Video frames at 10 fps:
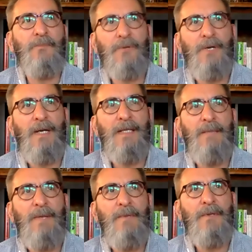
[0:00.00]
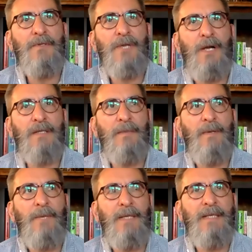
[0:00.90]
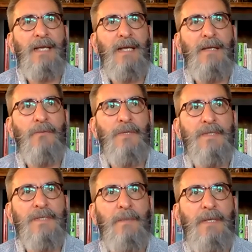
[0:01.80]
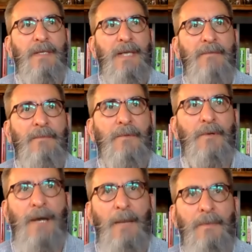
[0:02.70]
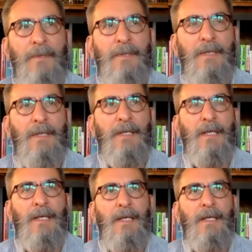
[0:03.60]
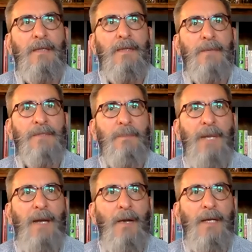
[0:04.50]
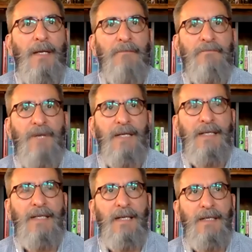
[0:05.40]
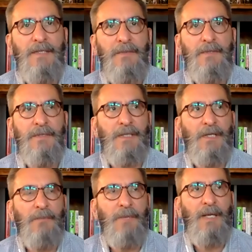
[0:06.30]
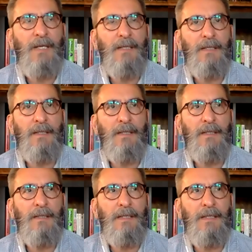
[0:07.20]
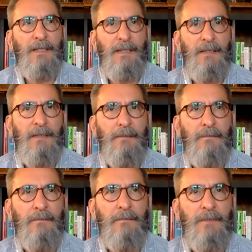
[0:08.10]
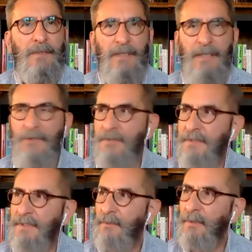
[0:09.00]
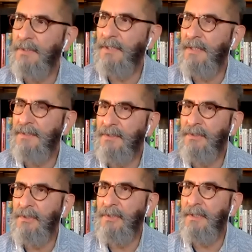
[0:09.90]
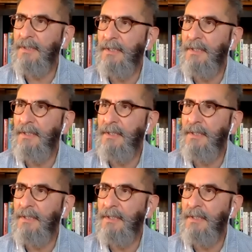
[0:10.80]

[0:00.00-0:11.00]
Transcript: pride that my mother talked about my dad when somebody gave him crap. There was apparently a fight he got into as a young man in, in, in one of the kitchens he worked at as a cook.